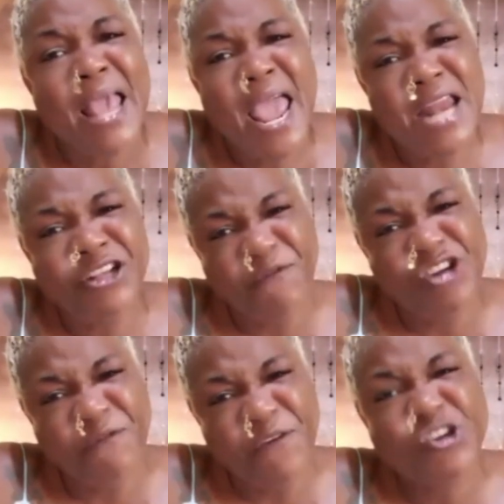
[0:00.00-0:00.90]
energy
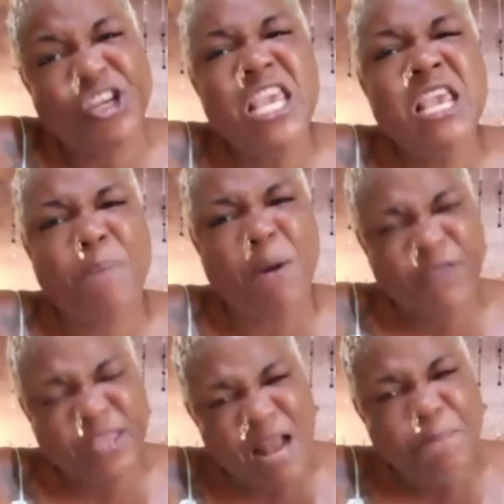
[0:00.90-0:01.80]
drink for keep up to
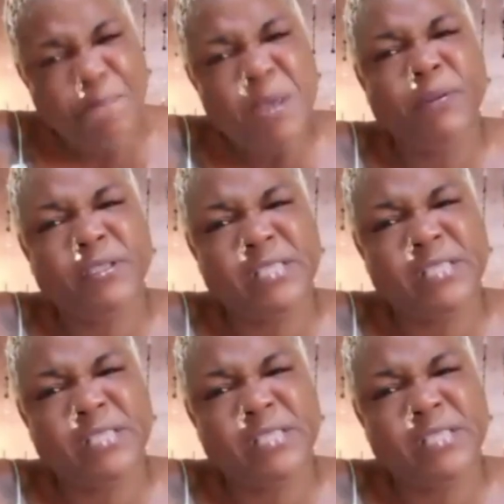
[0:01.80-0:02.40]
tell people say,